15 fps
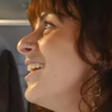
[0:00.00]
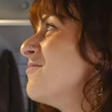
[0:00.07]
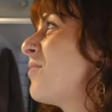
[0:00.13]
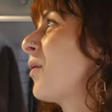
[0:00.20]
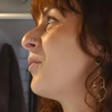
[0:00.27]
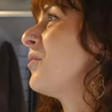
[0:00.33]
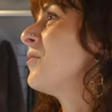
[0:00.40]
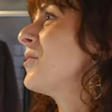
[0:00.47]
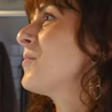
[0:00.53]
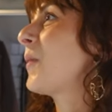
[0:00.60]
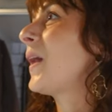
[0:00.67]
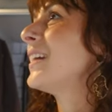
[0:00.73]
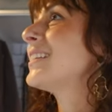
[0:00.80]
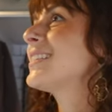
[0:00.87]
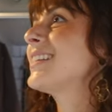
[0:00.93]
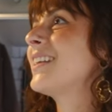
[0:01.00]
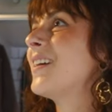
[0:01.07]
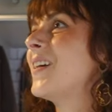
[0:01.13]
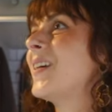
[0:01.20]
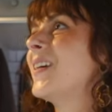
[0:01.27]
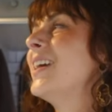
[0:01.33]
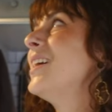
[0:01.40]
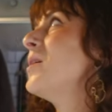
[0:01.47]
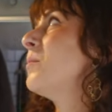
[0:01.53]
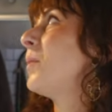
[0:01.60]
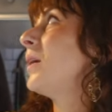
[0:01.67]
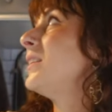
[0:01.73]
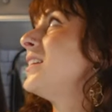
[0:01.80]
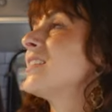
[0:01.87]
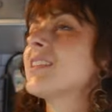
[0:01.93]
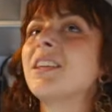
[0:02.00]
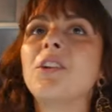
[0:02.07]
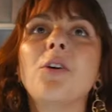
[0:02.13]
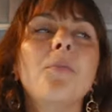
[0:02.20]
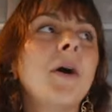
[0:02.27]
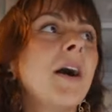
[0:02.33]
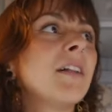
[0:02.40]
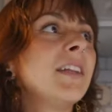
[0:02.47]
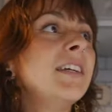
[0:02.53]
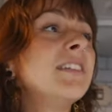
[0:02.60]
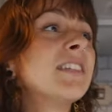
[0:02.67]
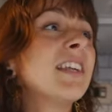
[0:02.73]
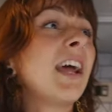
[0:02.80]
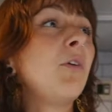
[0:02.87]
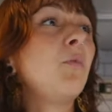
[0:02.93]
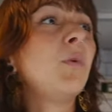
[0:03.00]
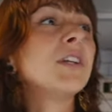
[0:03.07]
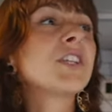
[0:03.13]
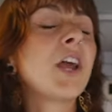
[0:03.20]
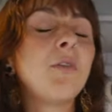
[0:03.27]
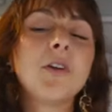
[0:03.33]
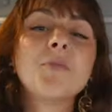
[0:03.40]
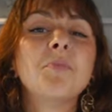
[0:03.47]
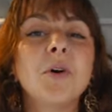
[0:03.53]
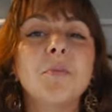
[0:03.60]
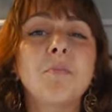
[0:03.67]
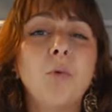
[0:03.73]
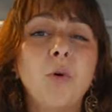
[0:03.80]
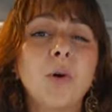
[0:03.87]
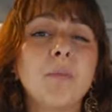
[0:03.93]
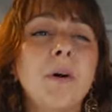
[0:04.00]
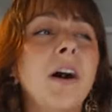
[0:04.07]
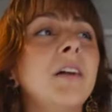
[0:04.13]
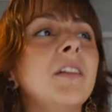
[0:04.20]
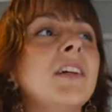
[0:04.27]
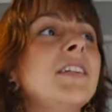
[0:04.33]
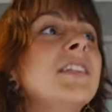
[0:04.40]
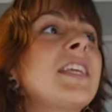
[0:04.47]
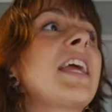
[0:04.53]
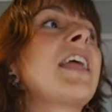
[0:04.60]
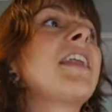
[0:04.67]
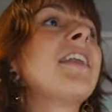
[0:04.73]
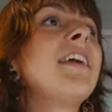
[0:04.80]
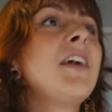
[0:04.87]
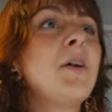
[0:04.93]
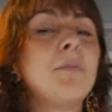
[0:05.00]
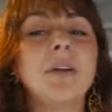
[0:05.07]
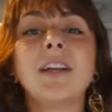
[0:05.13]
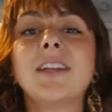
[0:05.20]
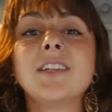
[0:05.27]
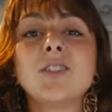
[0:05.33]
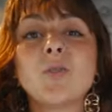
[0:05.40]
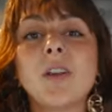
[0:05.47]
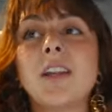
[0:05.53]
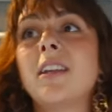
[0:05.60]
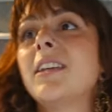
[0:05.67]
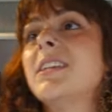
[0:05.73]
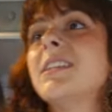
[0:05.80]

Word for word: but we replaced it all, put these little puck lights in. I wish I would have put more puck lights in, but it is what it